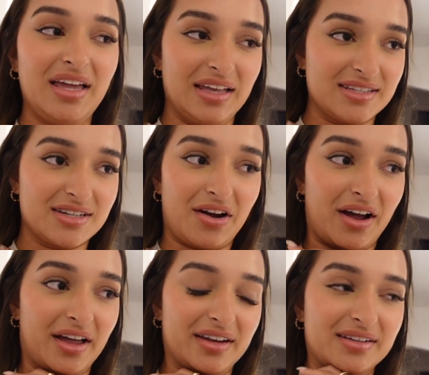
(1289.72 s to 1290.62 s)
is
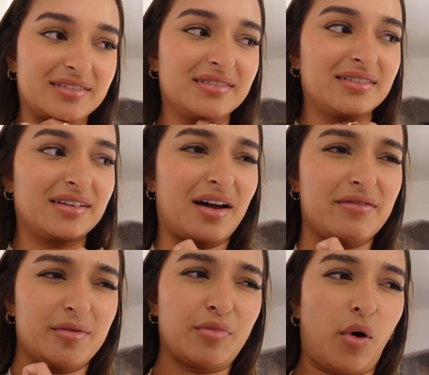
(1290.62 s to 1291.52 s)
not of
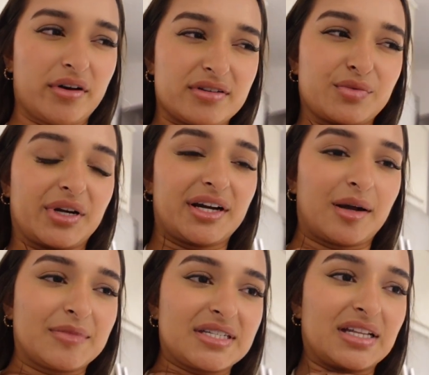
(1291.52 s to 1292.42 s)
importance when it
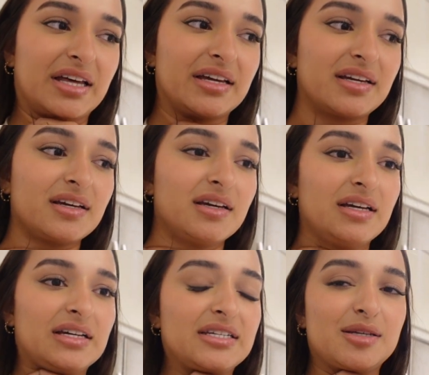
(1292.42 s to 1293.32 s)
comes to like
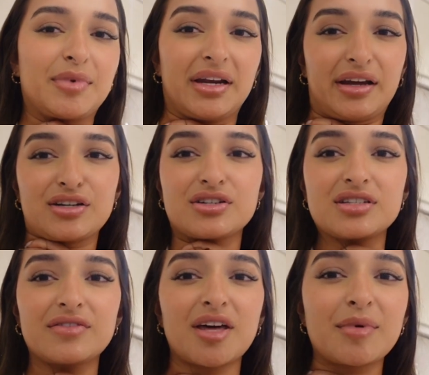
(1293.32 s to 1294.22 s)
deep connections,
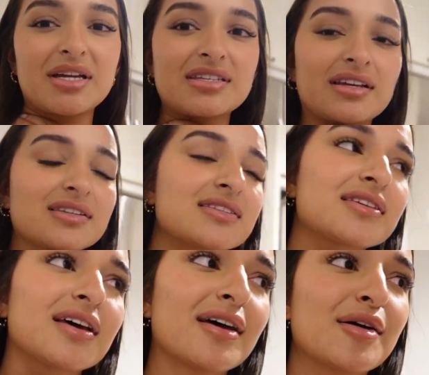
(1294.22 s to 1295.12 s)
if that makes sense.
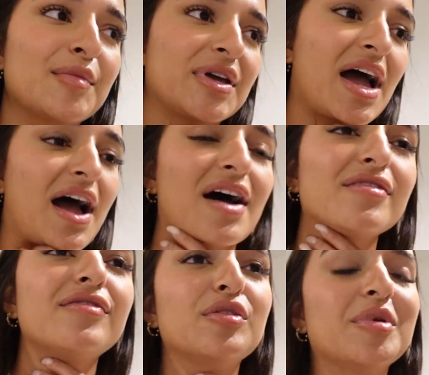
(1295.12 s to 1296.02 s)
But yeah, I have
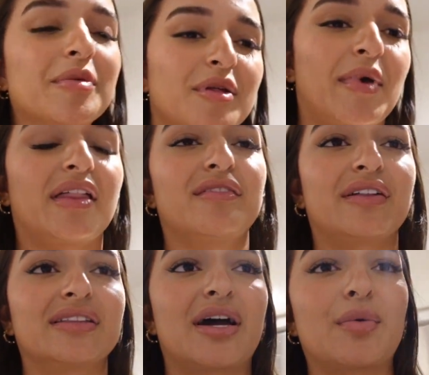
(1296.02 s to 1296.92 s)
a few people in my life
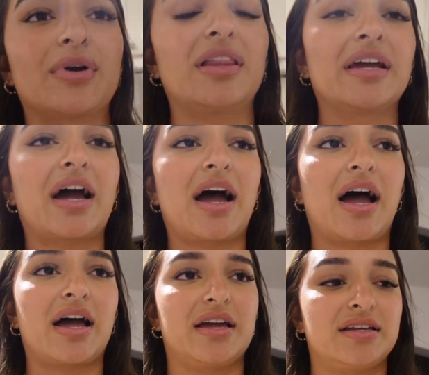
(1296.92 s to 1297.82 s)
like that where like
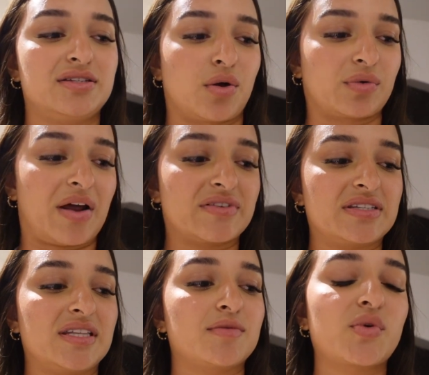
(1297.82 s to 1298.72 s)
I don't have to
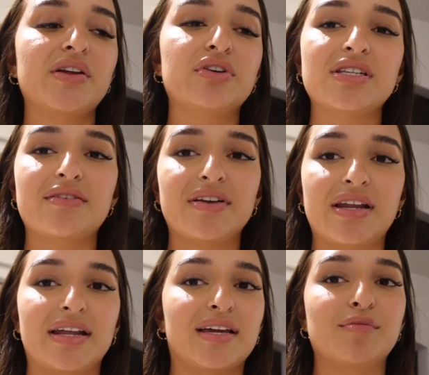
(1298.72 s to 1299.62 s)
see them 24 7
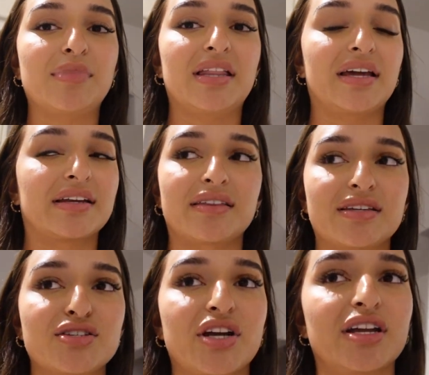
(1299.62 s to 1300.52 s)
and it can be like
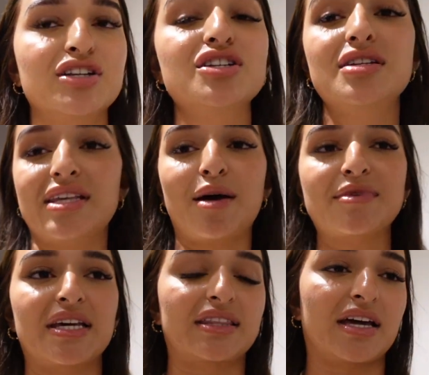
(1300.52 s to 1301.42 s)
nothing's changed. Sam's
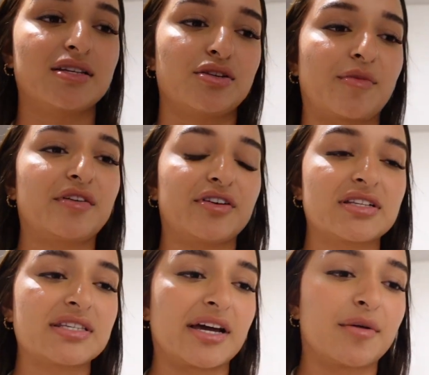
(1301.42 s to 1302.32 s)
like that too, my
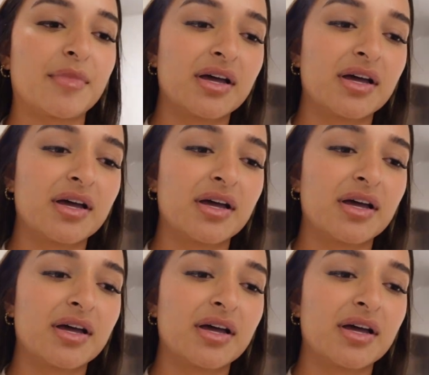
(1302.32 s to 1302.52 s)
friend Sam.